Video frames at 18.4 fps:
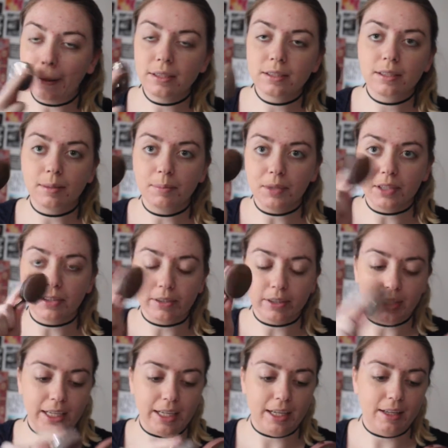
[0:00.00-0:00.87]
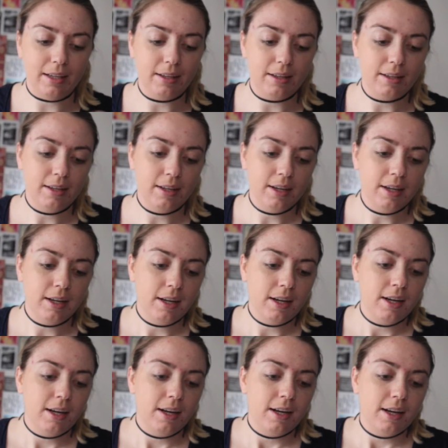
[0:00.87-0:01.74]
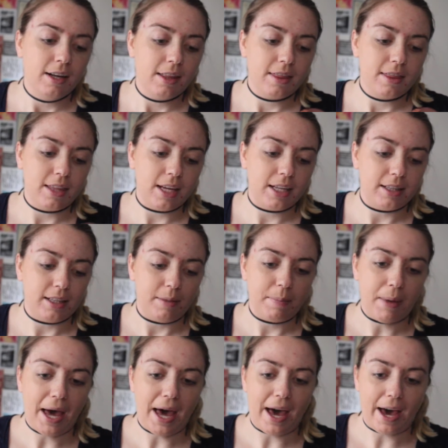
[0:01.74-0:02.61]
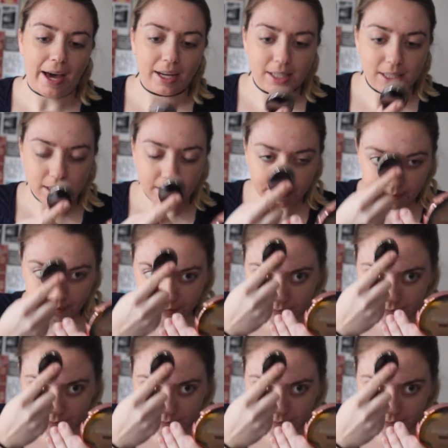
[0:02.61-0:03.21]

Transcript: similarly thickly packed